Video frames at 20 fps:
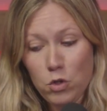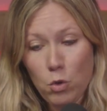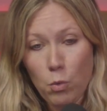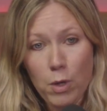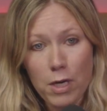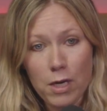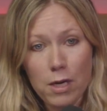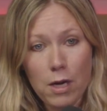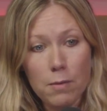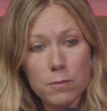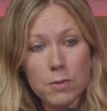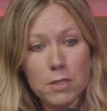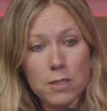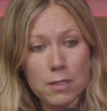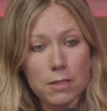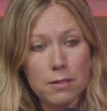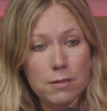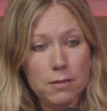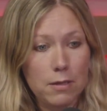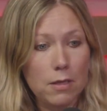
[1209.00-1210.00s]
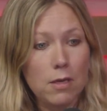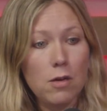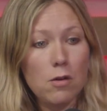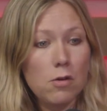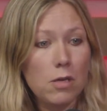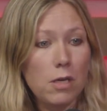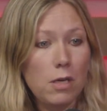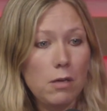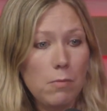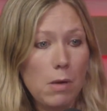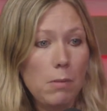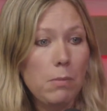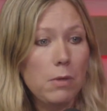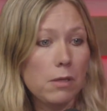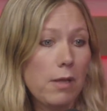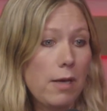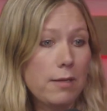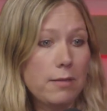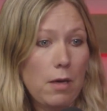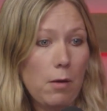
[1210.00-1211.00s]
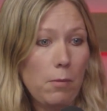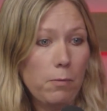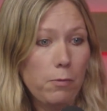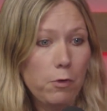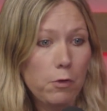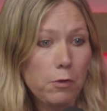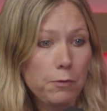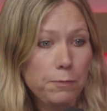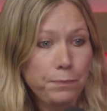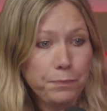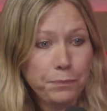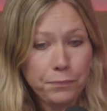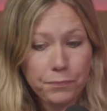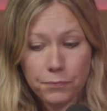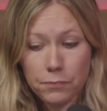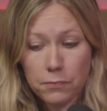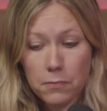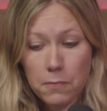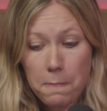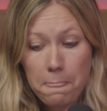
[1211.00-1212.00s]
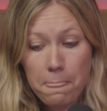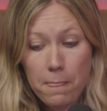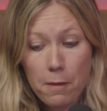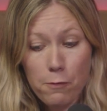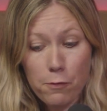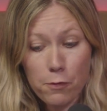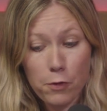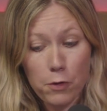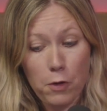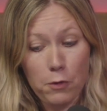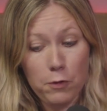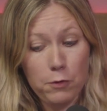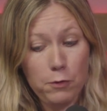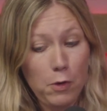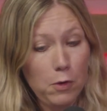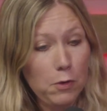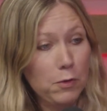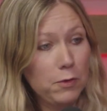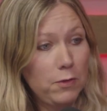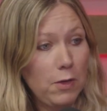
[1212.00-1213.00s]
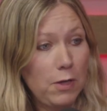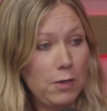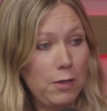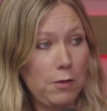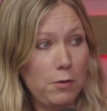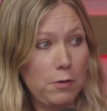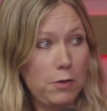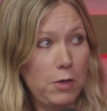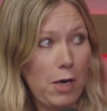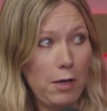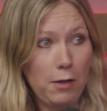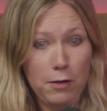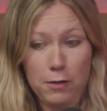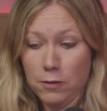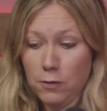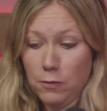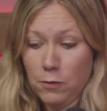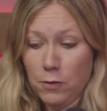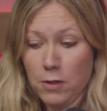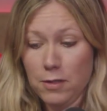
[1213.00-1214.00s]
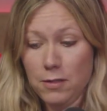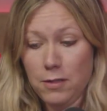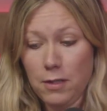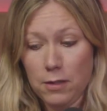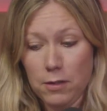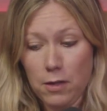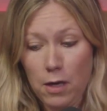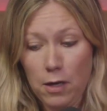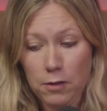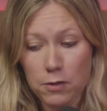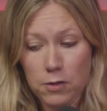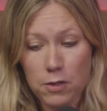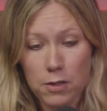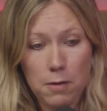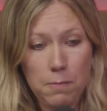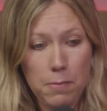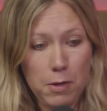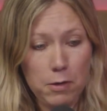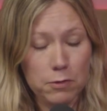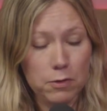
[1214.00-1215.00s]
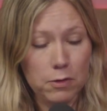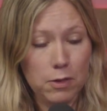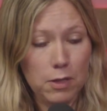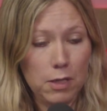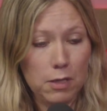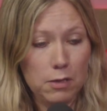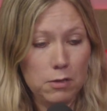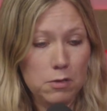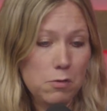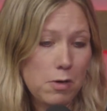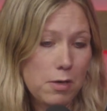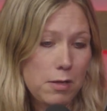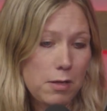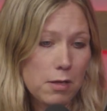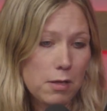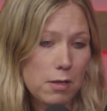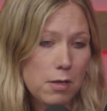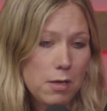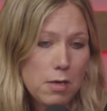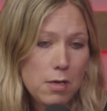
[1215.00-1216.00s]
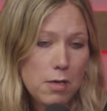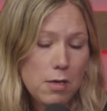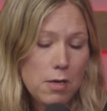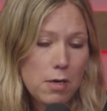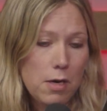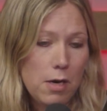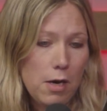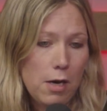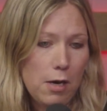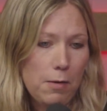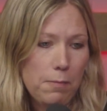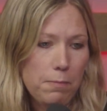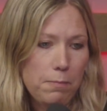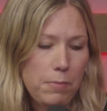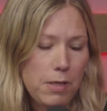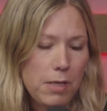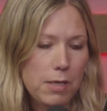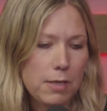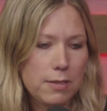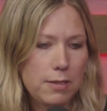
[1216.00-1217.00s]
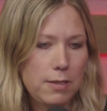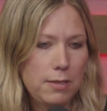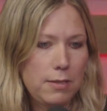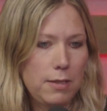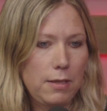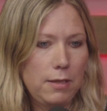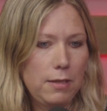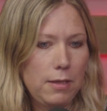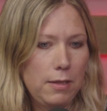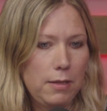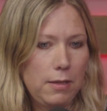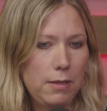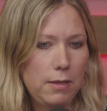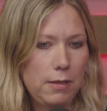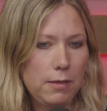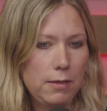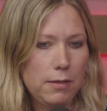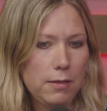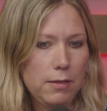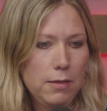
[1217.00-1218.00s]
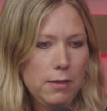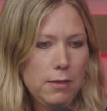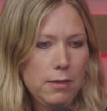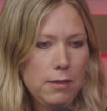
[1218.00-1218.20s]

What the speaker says: So when it comes to security, maybe less helpful for those folks. Another challenge for this technology that bears looking into, I think, because they said that the